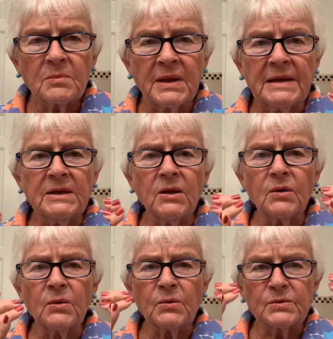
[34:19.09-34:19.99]
Plane
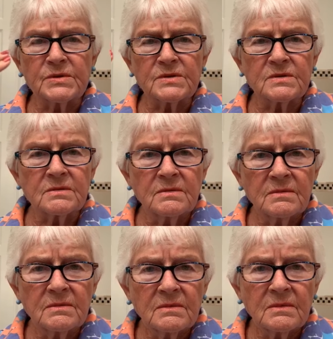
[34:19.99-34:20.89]
loads,
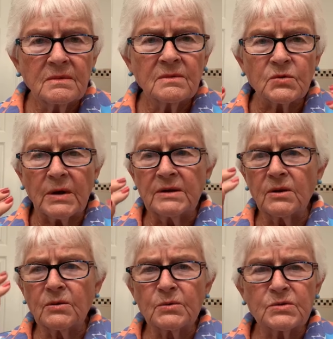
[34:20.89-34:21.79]

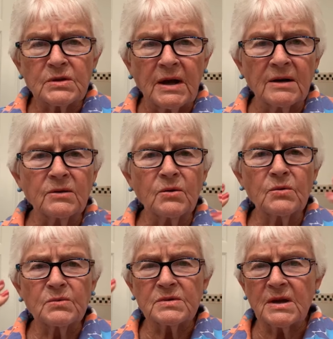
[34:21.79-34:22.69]
train loads, car
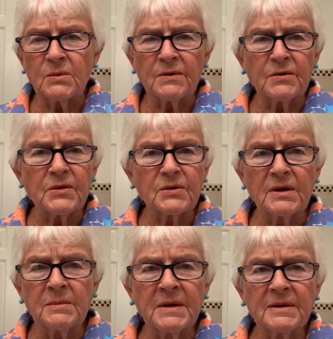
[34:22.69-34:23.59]
loads, however they're
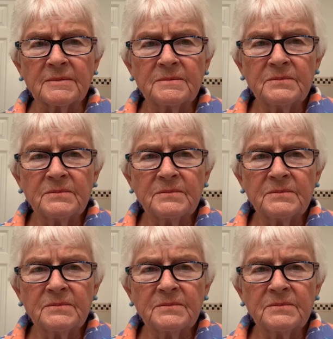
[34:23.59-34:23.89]
coming,